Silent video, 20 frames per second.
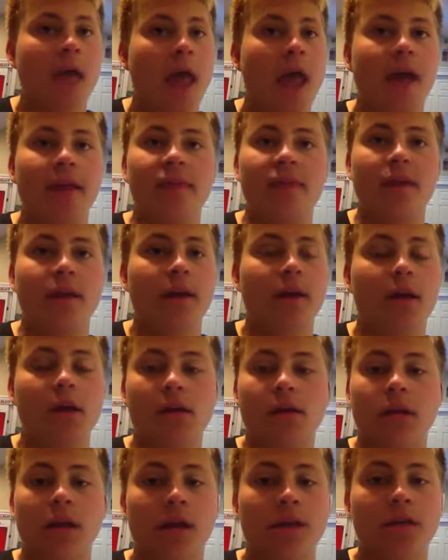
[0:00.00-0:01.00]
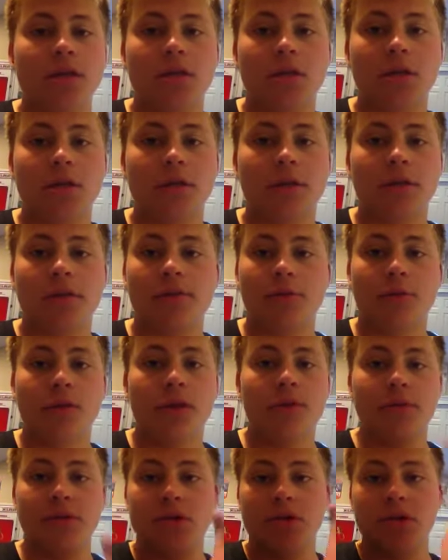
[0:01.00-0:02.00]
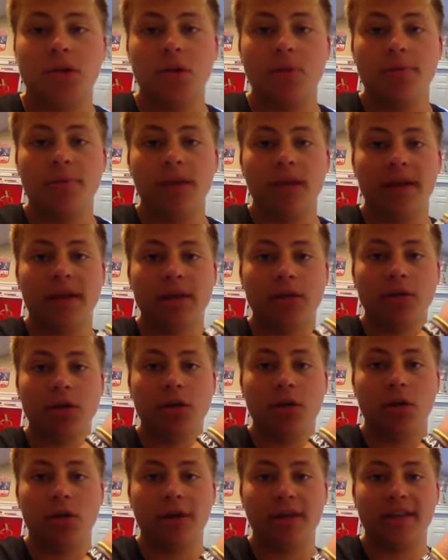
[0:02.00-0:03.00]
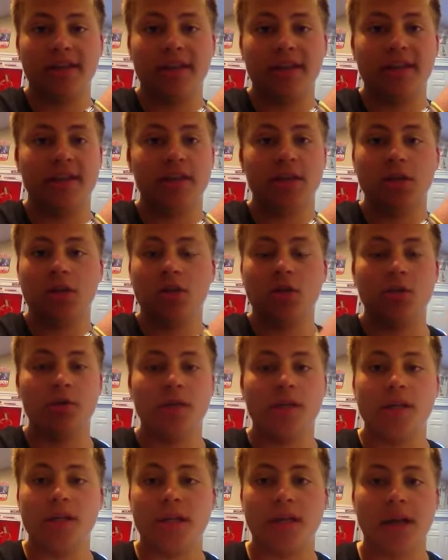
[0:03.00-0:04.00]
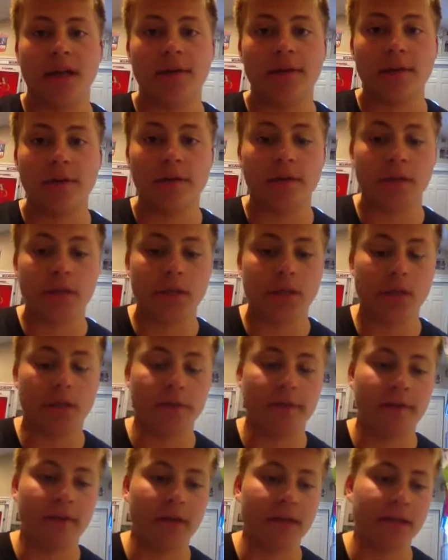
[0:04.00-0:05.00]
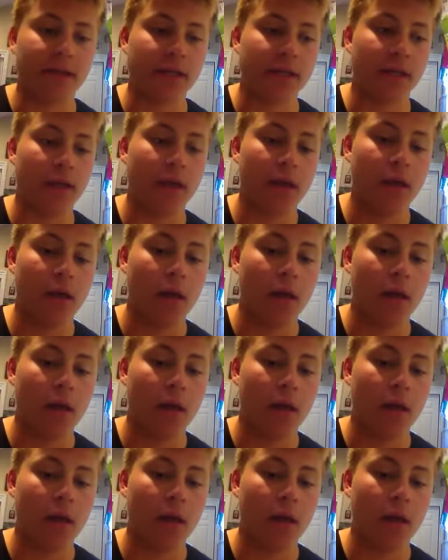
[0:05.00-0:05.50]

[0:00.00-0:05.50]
And the clutch 3 was stupid. Like you could go like this and just squeeze it together. It was so flexy.